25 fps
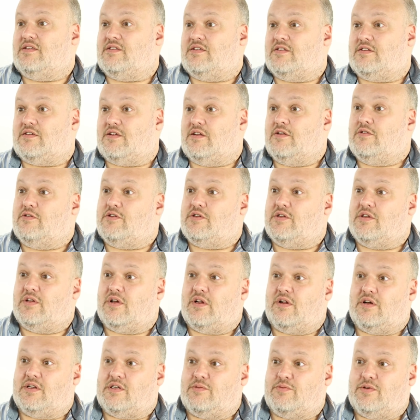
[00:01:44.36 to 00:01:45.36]
is a solution that I'd
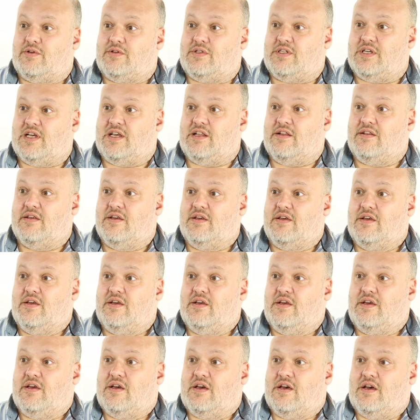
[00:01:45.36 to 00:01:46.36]
like to put in.
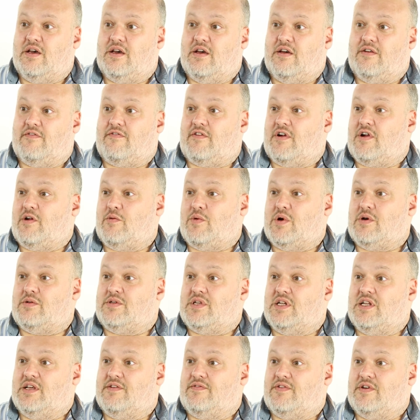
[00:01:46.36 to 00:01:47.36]
Very well
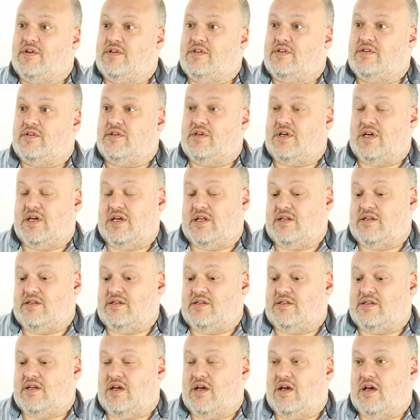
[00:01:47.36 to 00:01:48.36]
delivered
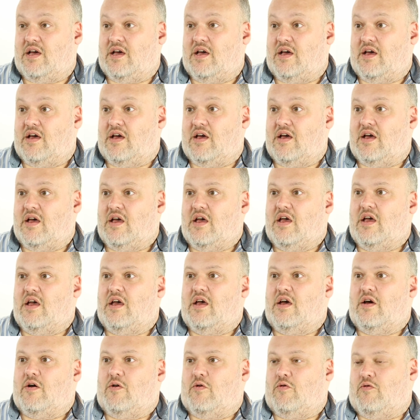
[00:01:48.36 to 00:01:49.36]
and
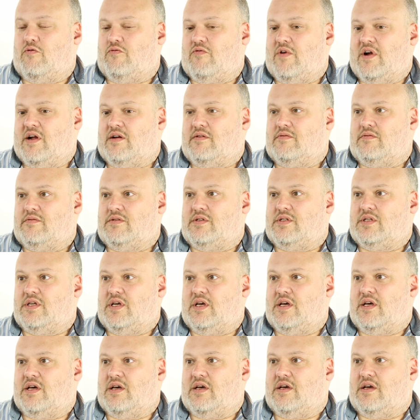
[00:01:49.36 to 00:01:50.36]
all round
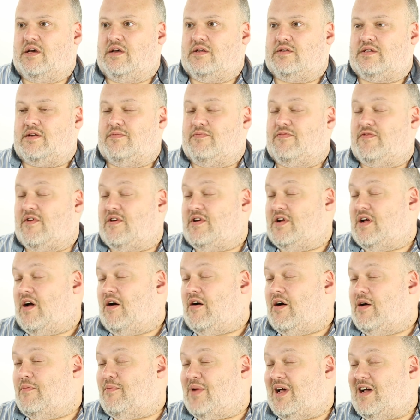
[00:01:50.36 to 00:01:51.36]
some very
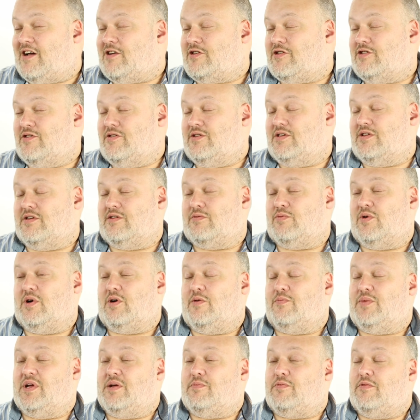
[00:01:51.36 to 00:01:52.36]
high passions as well.
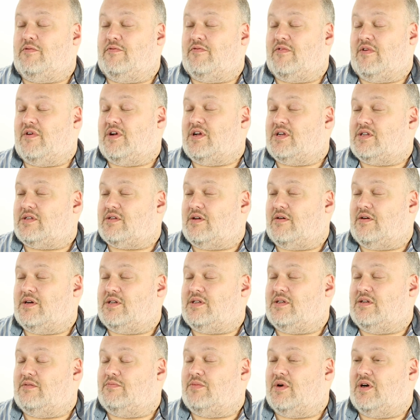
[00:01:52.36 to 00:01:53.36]
People very
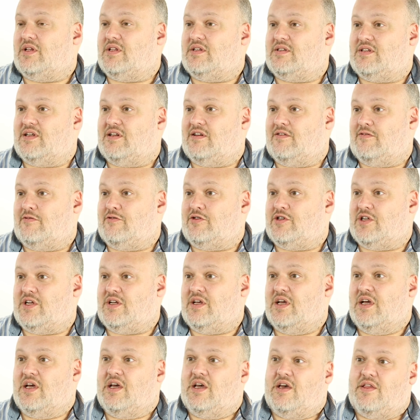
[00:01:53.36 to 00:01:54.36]
excited by the technology
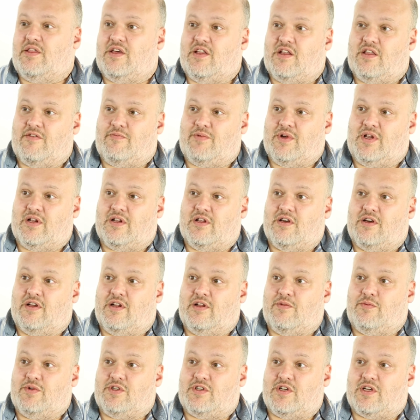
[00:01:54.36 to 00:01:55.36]
that they've been
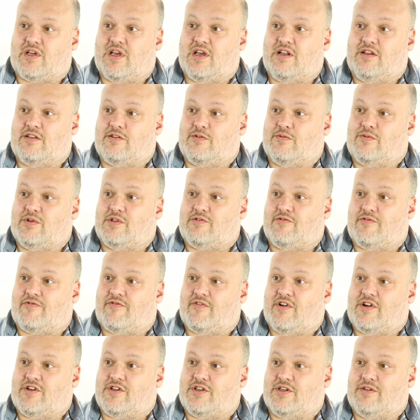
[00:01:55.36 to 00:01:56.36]
learning, which again is always
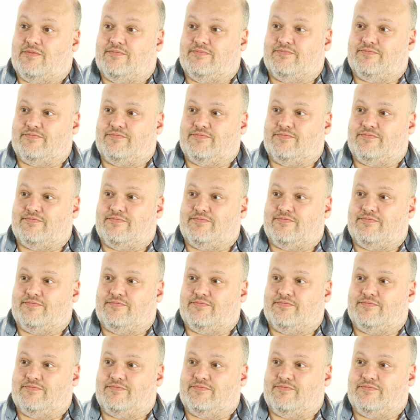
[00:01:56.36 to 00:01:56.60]
refreshing.